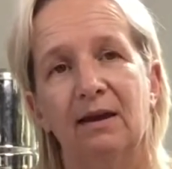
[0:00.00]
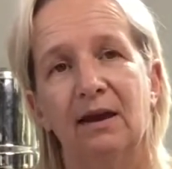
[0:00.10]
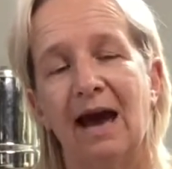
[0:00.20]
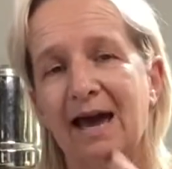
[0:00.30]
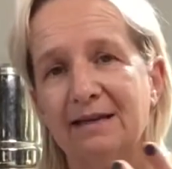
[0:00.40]

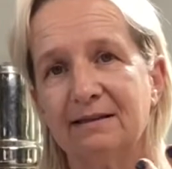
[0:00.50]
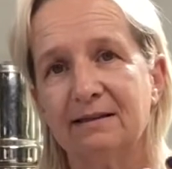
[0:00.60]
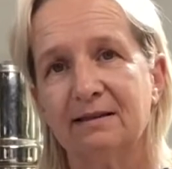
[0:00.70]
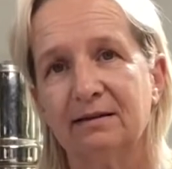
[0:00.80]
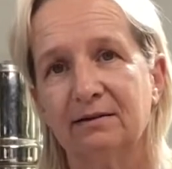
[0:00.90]

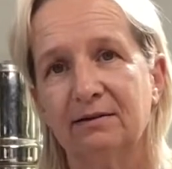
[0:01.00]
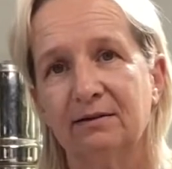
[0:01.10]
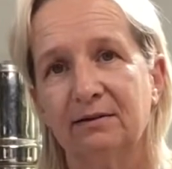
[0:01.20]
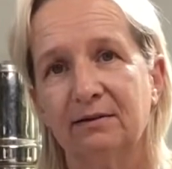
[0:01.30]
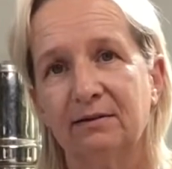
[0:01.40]
ice
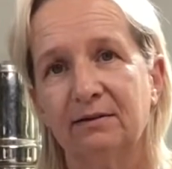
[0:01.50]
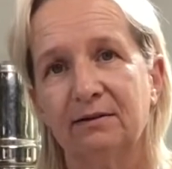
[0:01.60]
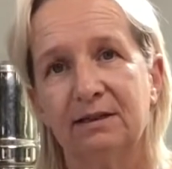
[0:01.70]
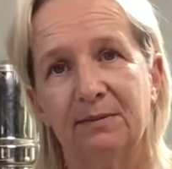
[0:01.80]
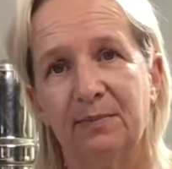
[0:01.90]

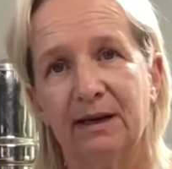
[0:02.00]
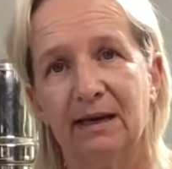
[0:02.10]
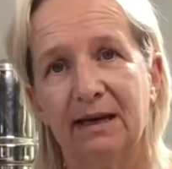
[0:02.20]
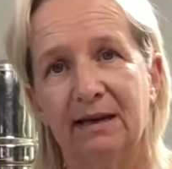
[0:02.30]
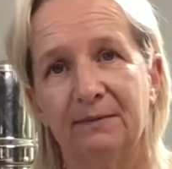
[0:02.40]

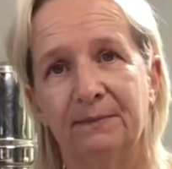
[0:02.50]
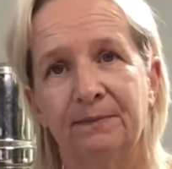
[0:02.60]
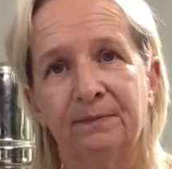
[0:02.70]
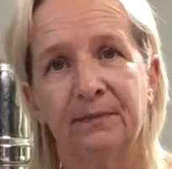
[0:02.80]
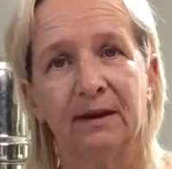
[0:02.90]
typically.
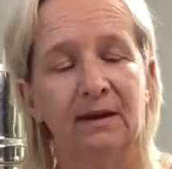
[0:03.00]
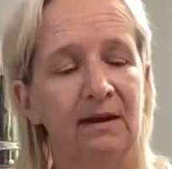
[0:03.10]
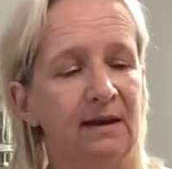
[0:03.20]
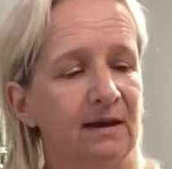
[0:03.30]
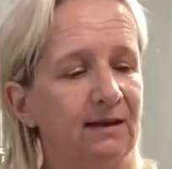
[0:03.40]

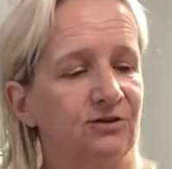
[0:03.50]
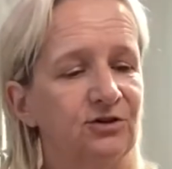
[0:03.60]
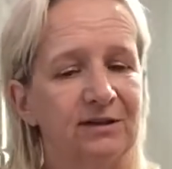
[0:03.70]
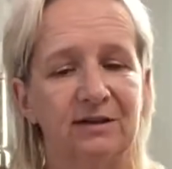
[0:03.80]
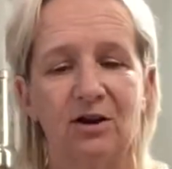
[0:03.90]
It's
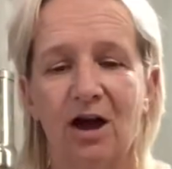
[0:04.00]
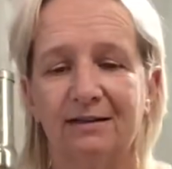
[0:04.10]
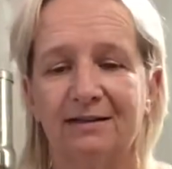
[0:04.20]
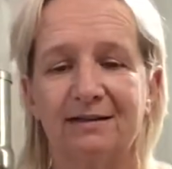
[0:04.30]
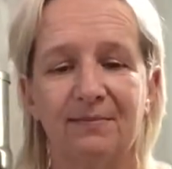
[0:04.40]
just
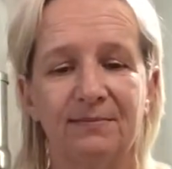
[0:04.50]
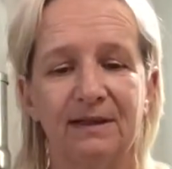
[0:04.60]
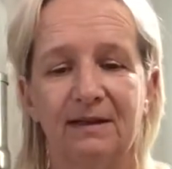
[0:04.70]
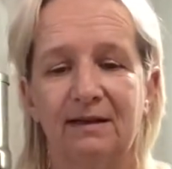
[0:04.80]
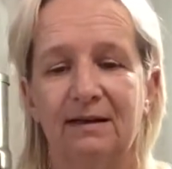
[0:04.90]
not
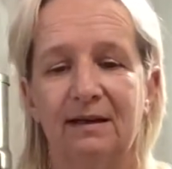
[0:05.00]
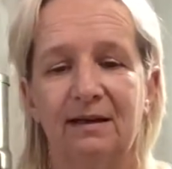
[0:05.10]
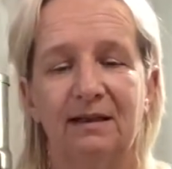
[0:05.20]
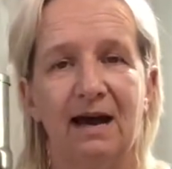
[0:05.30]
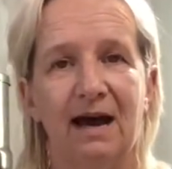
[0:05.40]
something
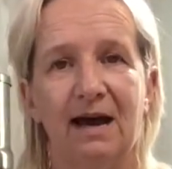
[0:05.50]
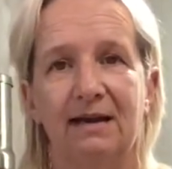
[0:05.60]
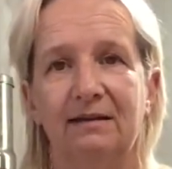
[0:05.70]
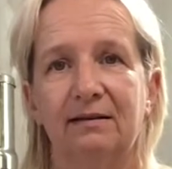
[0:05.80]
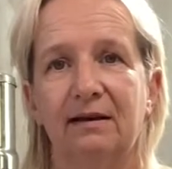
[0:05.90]

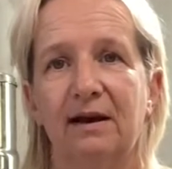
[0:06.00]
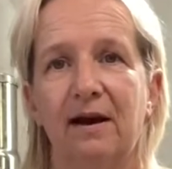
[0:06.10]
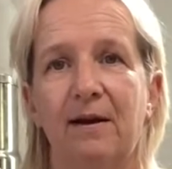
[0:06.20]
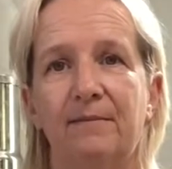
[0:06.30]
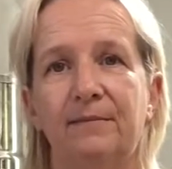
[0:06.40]
that
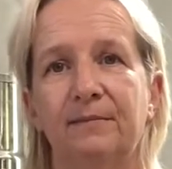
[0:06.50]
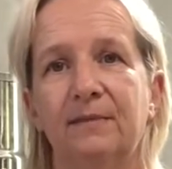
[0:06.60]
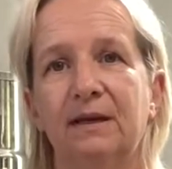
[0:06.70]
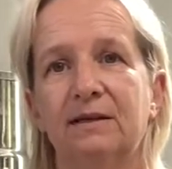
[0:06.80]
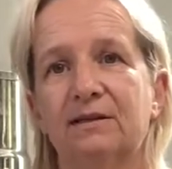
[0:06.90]

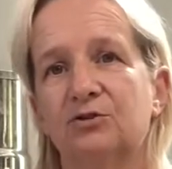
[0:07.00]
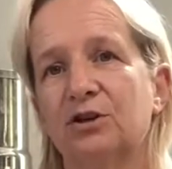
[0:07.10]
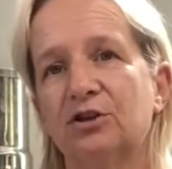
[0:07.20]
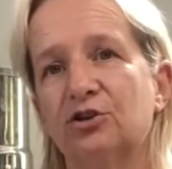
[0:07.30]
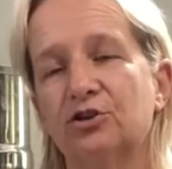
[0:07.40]
is
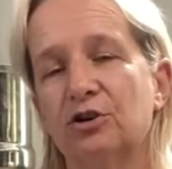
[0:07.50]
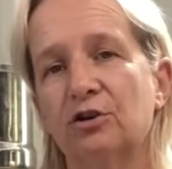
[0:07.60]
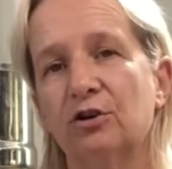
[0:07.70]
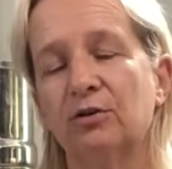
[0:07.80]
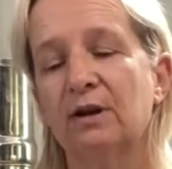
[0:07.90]

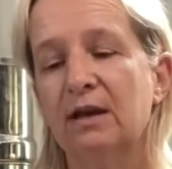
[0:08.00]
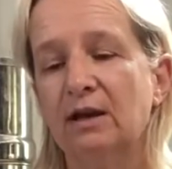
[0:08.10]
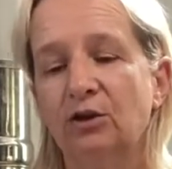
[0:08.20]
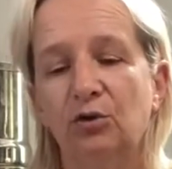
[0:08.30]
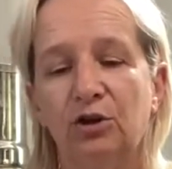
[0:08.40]
traditional.
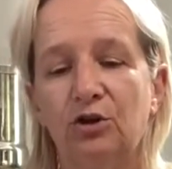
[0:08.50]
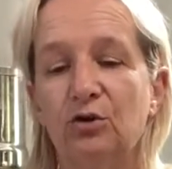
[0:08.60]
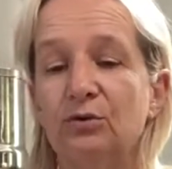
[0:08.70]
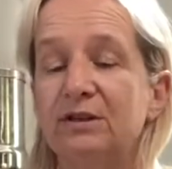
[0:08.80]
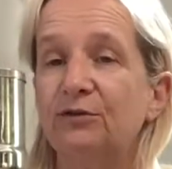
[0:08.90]
You can
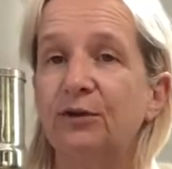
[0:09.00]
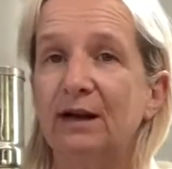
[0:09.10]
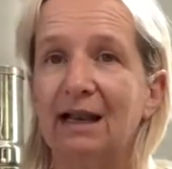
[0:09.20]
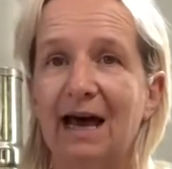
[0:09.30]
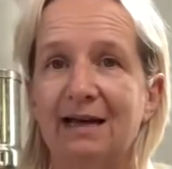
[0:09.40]
use different
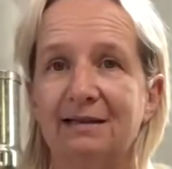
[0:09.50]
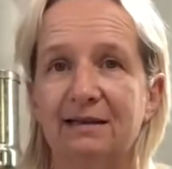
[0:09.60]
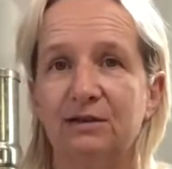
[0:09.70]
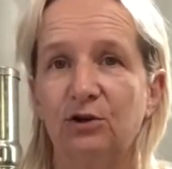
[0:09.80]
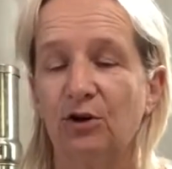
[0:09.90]

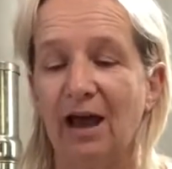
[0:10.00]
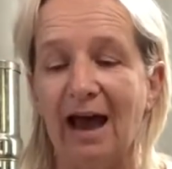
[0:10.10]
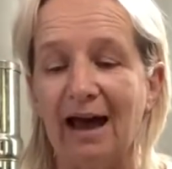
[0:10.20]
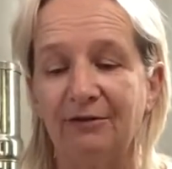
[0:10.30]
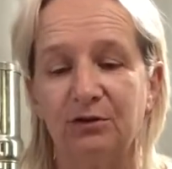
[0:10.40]
glasses. You don't
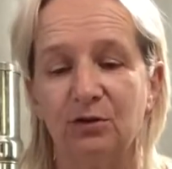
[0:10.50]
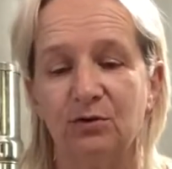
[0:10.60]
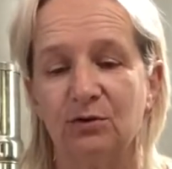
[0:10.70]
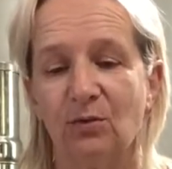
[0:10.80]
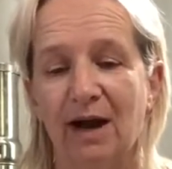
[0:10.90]
have to
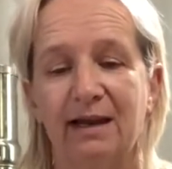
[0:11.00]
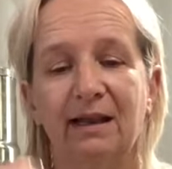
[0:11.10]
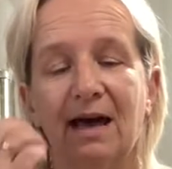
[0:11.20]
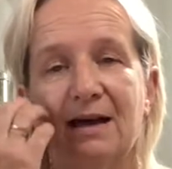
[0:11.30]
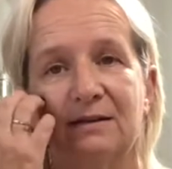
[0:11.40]
use a wine
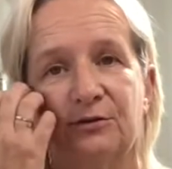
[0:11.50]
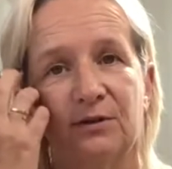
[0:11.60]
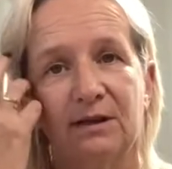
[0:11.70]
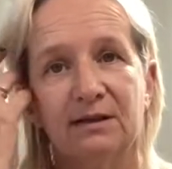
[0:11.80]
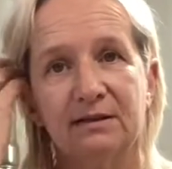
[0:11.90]
glass for
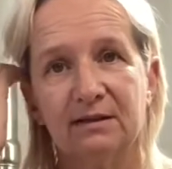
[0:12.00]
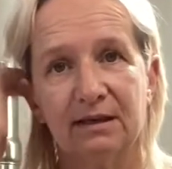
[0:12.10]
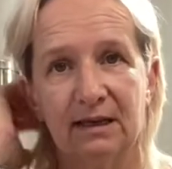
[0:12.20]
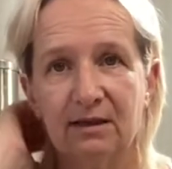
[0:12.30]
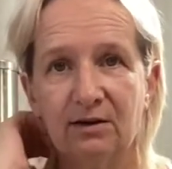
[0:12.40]
this
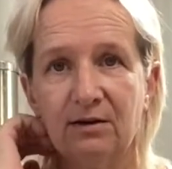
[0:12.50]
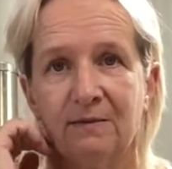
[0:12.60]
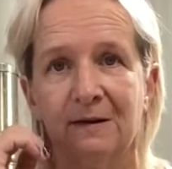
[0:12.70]
either.